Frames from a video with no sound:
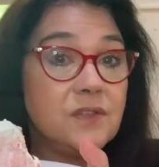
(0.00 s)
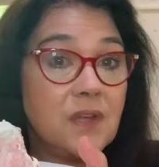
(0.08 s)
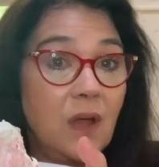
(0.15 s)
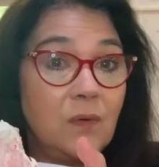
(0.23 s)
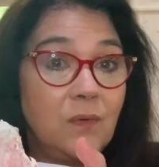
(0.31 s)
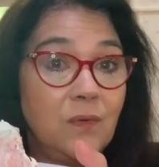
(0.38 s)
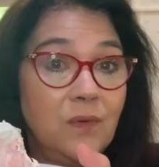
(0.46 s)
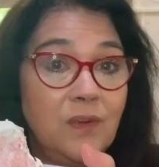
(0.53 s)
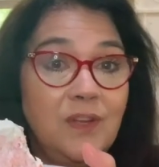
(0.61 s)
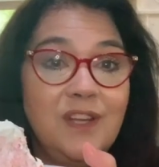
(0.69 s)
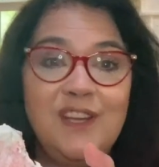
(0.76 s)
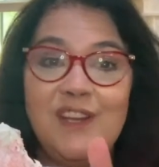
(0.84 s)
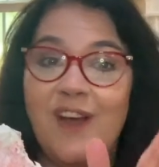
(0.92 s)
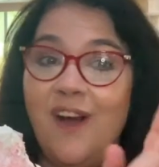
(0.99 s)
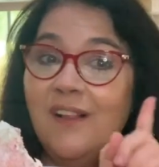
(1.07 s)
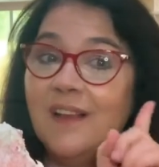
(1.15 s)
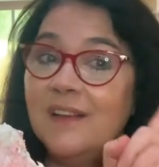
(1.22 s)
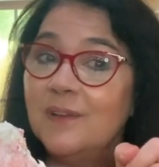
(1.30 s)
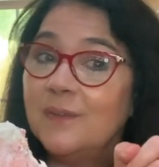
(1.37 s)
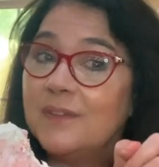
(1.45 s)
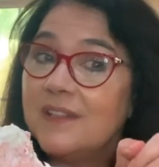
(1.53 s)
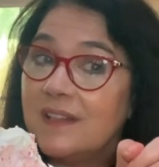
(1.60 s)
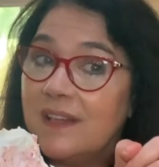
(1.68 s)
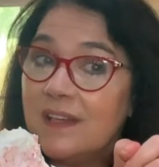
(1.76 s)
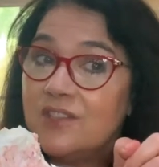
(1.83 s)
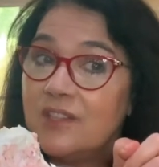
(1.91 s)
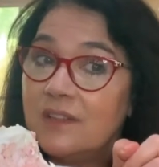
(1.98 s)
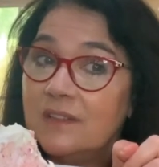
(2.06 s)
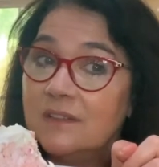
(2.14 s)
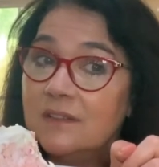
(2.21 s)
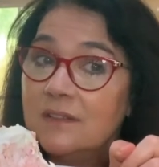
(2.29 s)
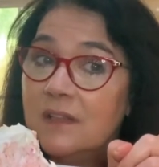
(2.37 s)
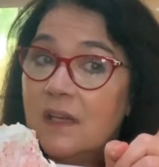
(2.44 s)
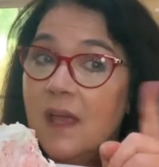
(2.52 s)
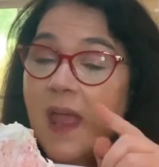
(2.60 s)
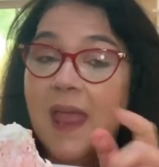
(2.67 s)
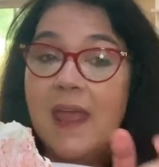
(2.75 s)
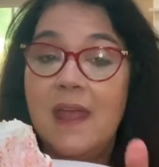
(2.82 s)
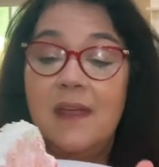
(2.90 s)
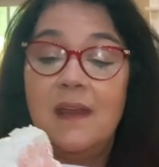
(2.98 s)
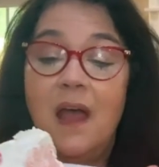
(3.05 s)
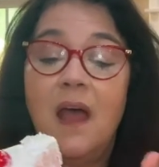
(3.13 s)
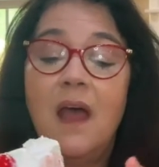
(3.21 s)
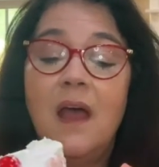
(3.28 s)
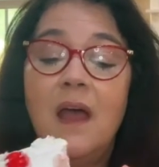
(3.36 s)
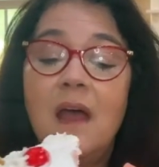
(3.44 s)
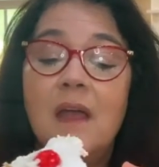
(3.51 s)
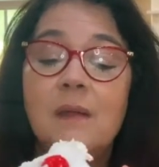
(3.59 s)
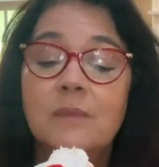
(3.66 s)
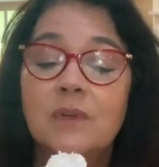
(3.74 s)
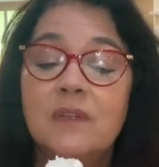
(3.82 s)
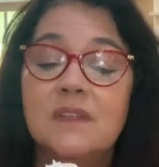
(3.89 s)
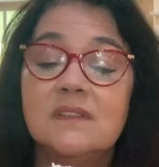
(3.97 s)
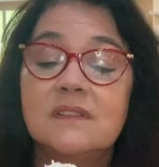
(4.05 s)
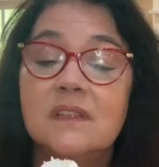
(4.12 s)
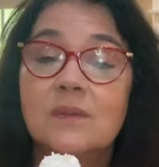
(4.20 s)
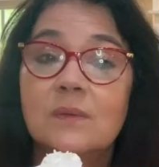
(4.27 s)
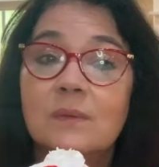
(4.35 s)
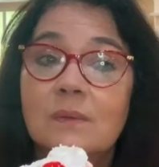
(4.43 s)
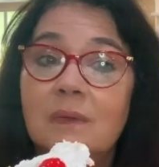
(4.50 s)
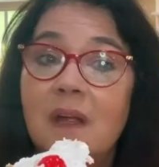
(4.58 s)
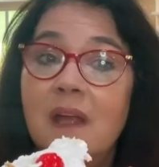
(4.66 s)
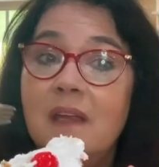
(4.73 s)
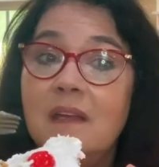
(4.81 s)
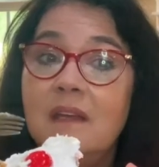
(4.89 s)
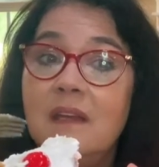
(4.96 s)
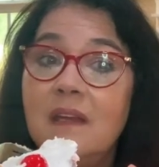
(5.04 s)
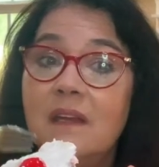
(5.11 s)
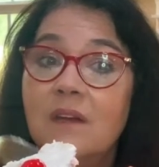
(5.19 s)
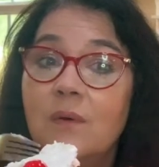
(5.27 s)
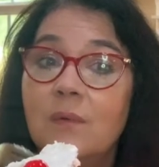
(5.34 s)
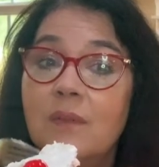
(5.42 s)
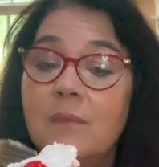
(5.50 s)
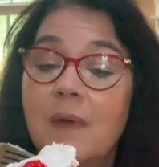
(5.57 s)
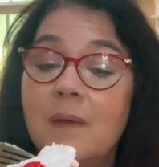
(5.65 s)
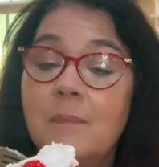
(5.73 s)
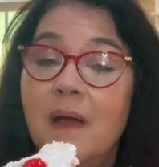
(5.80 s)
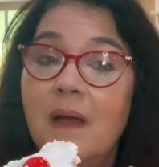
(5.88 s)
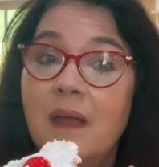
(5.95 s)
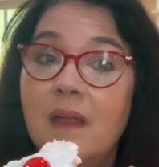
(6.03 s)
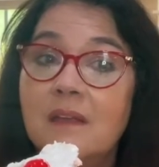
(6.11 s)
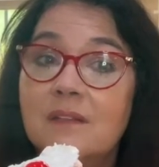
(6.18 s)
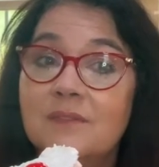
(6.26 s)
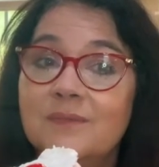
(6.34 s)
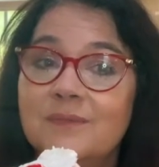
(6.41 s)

So y'all head over to the kitchen and I'm gonna sit right here with my pie.